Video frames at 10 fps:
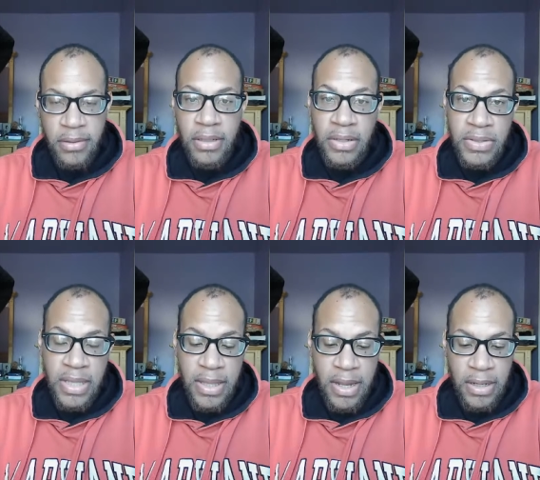Can you
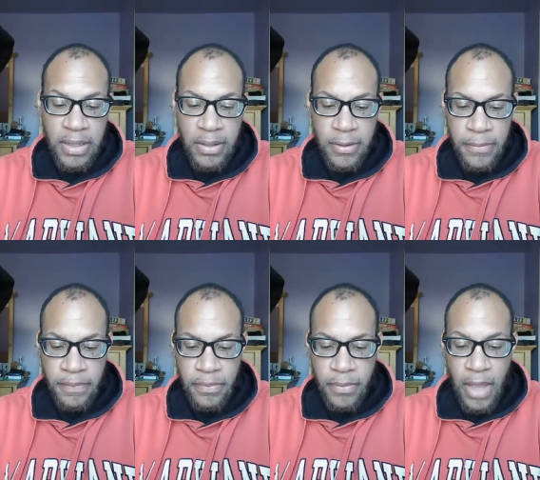say that again?
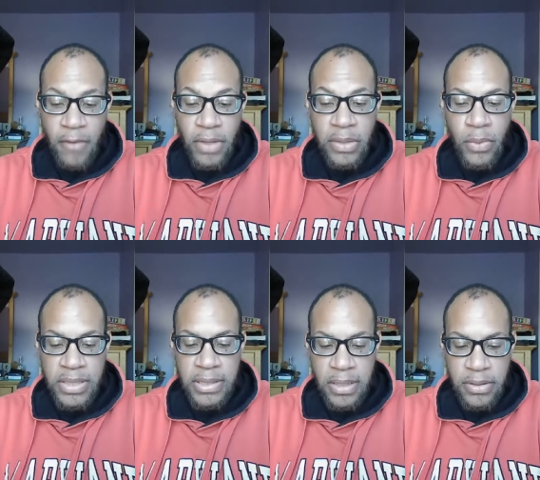I really
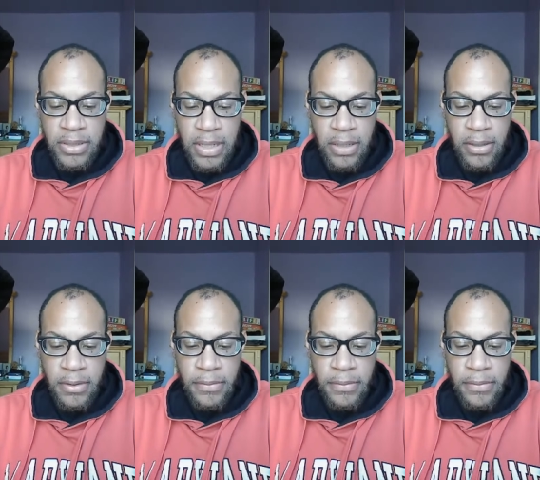want to understand.